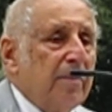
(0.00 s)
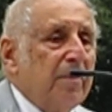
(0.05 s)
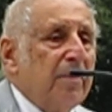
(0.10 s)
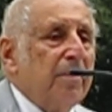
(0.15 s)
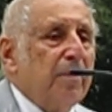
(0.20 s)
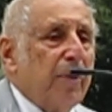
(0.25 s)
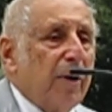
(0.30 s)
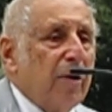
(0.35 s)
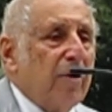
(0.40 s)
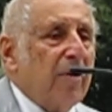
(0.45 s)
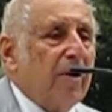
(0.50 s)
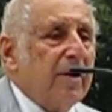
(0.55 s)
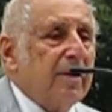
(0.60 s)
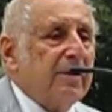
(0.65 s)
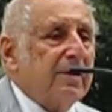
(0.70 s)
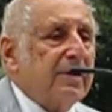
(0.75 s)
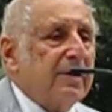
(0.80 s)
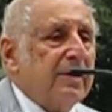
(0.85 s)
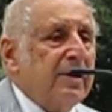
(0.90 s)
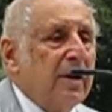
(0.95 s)

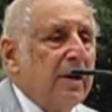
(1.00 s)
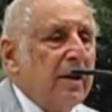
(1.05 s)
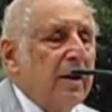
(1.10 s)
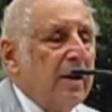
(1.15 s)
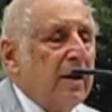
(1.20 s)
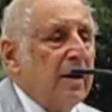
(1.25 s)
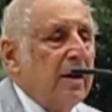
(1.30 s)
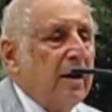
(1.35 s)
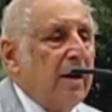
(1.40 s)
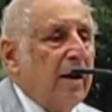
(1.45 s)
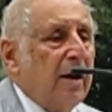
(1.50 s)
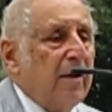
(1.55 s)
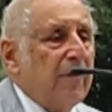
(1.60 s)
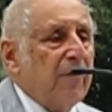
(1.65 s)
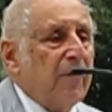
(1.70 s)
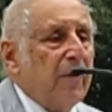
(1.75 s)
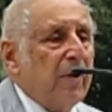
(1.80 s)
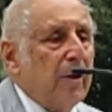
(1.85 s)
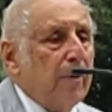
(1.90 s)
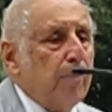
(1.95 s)
Burroughs
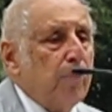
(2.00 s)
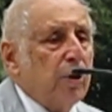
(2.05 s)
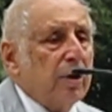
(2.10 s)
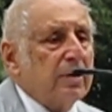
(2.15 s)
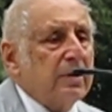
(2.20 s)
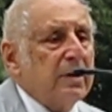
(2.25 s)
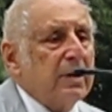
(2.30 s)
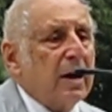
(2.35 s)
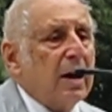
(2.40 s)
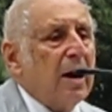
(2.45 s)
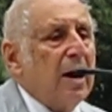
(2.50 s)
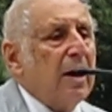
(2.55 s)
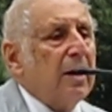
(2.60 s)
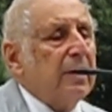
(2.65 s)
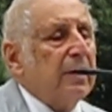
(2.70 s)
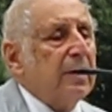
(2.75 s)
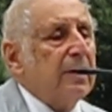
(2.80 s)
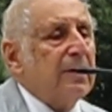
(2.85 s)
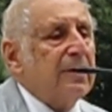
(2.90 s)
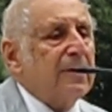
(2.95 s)
of Brooklyn
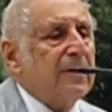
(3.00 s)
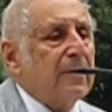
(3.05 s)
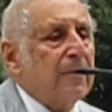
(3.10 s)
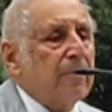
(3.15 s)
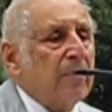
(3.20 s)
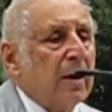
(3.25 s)
College,